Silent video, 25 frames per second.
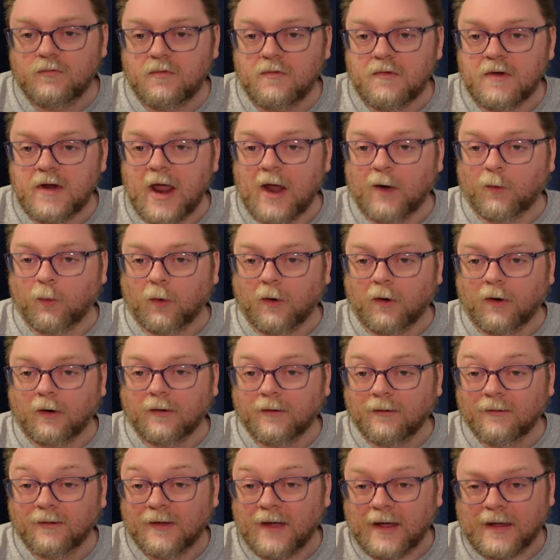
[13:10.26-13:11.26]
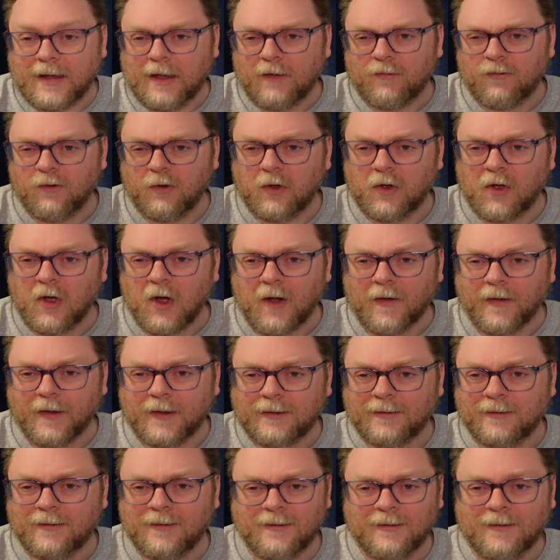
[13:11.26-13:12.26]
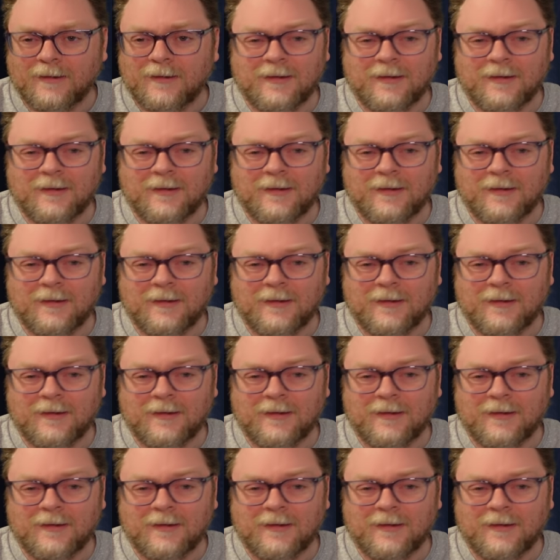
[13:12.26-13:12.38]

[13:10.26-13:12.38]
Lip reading: network, I guess you could call it.